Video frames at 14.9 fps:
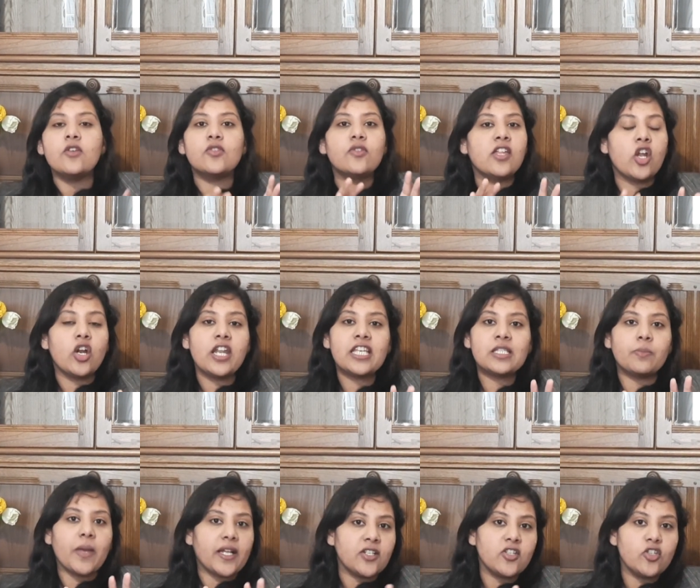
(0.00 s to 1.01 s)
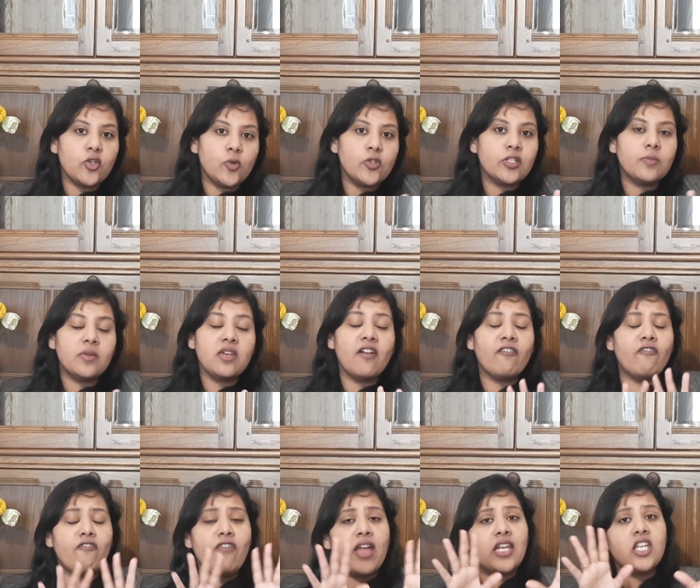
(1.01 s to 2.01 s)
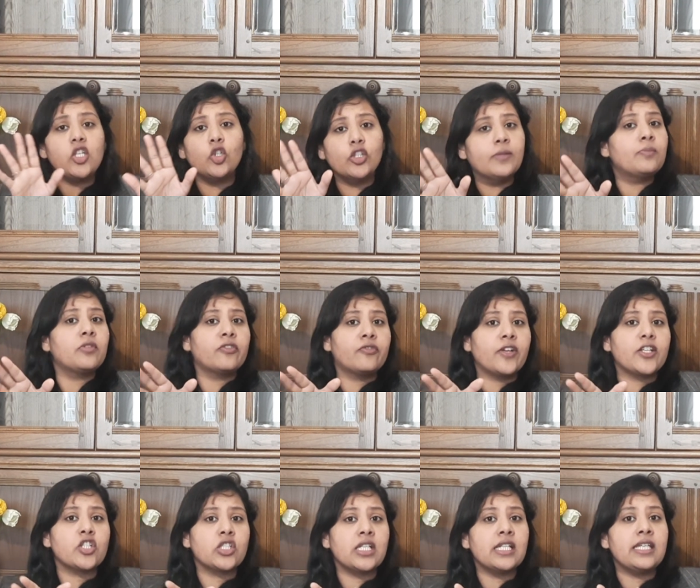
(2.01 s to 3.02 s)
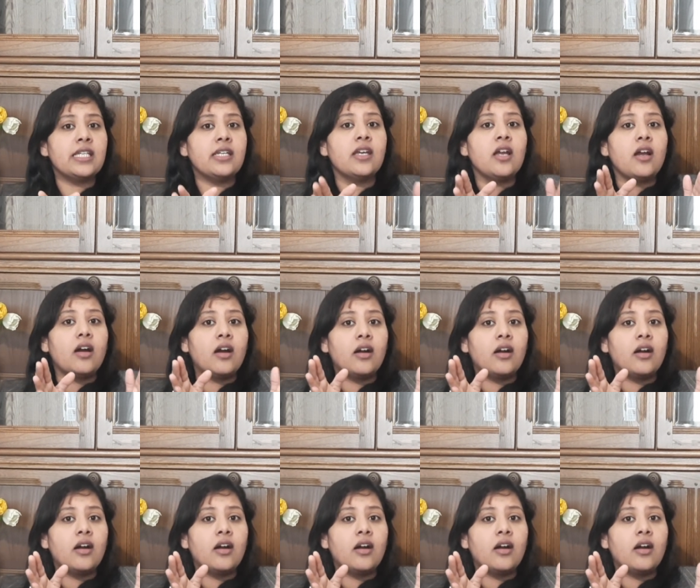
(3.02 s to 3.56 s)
So they're not expecting you to be a very good professionally